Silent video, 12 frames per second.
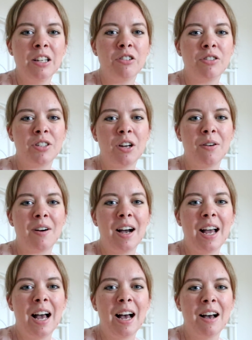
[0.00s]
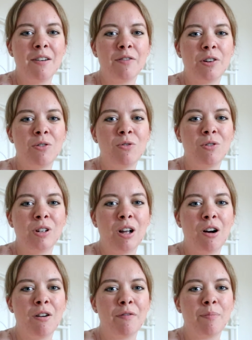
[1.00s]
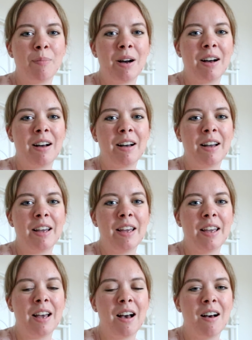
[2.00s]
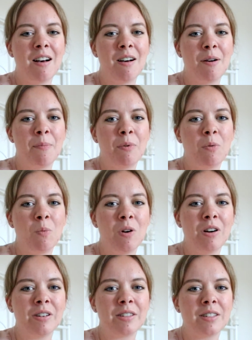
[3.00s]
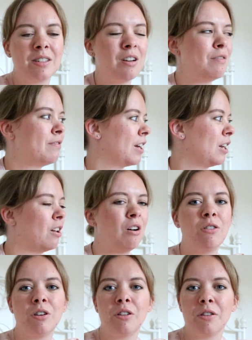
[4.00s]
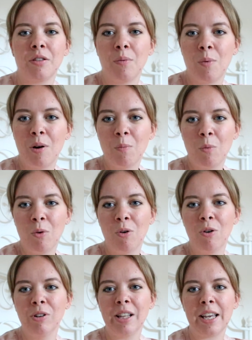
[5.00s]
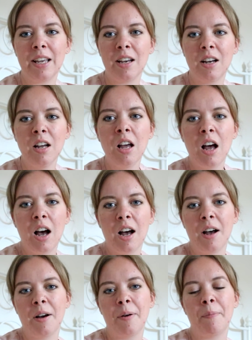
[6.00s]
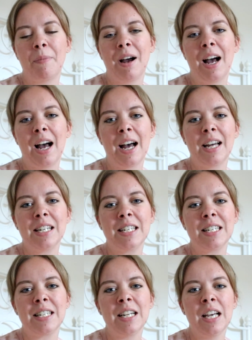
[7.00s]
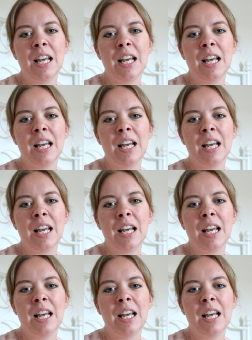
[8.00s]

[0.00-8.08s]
So I have all of my work stuff along the one wall here, and